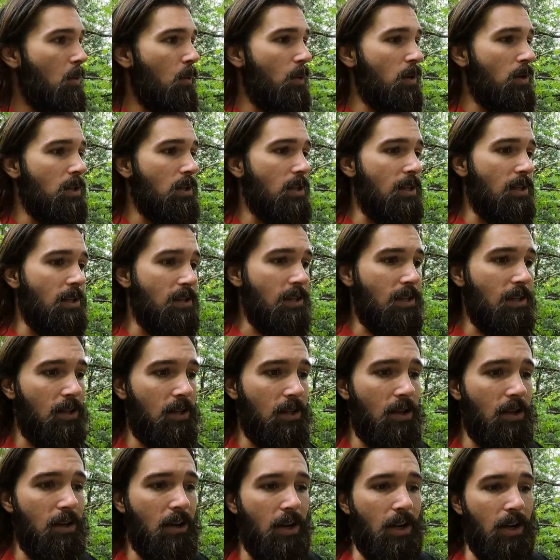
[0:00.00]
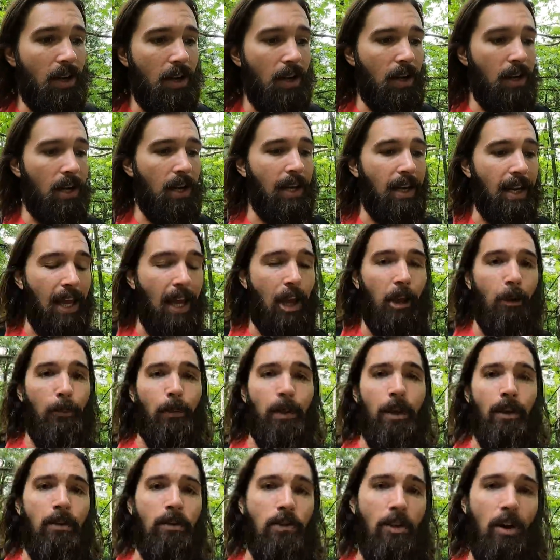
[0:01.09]
was considered uh, an
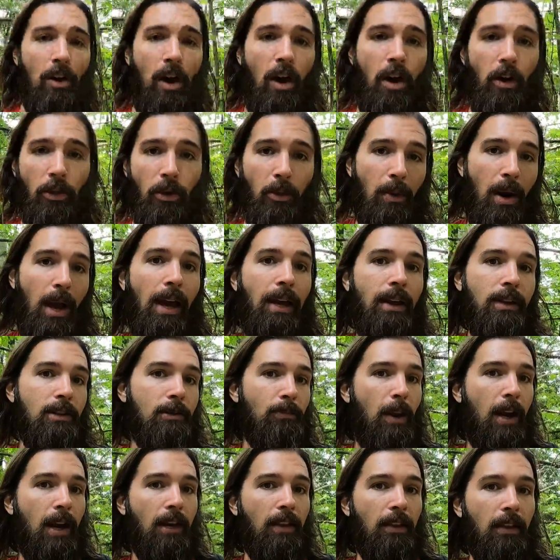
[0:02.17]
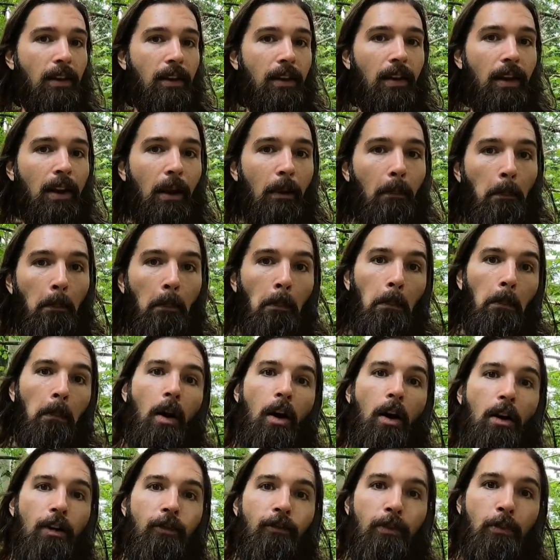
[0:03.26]
ailment to arthritis back in the day,
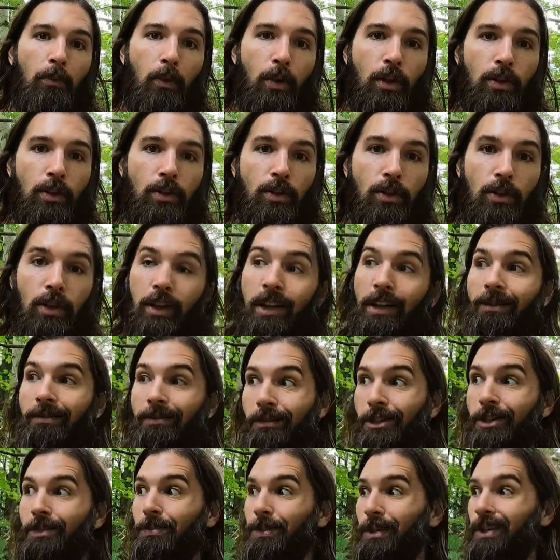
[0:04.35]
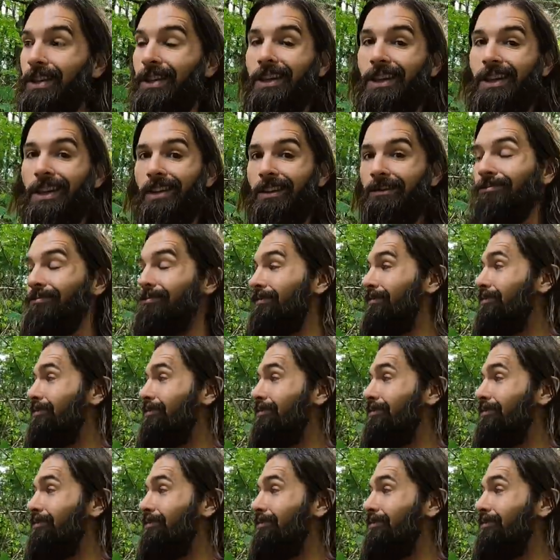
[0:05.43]
all from one tree. It's pretty neat.